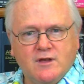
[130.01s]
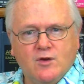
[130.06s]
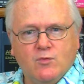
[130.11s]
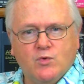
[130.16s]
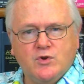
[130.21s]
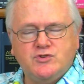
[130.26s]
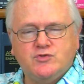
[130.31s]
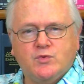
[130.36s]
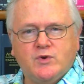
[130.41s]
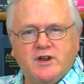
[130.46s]

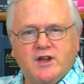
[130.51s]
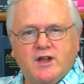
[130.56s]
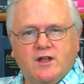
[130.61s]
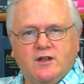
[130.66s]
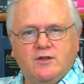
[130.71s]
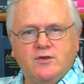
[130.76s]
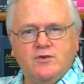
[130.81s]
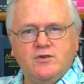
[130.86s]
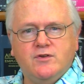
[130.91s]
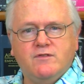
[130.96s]
which would
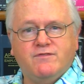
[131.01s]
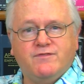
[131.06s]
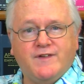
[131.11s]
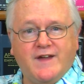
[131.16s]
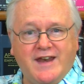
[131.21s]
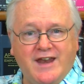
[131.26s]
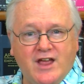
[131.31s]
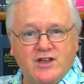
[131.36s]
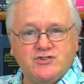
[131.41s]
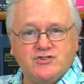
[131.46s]
include
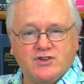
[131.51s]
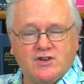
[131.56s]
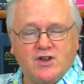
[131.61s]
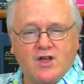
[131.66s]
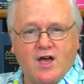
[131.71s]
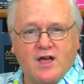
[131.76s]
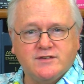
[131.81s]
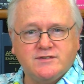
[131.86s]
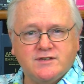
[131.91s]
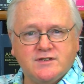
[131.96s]
financial
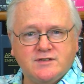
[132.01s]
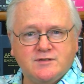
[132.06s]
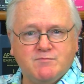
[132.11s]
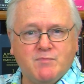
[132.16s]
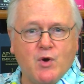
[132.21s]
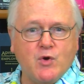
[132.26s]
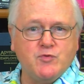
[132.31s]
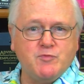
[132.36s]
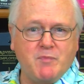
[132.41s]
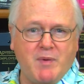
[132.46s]
losses,
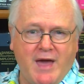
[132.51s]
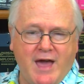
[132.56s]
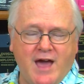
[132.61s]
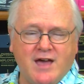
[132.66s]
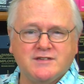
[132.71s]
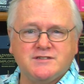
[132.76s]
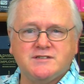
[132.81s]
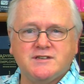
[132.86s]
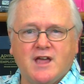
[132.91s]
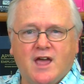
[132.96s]
both
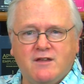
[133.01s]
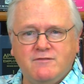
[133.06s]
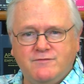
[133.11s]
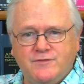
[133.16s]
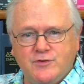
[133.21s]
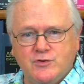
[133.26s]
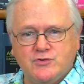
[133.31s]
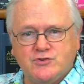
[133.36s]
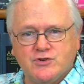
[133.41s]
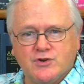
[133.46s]
past and
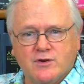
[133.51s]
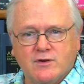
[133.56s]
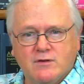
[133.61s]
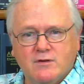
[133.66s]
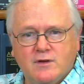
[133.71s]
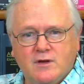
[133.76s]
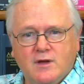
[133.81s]
future,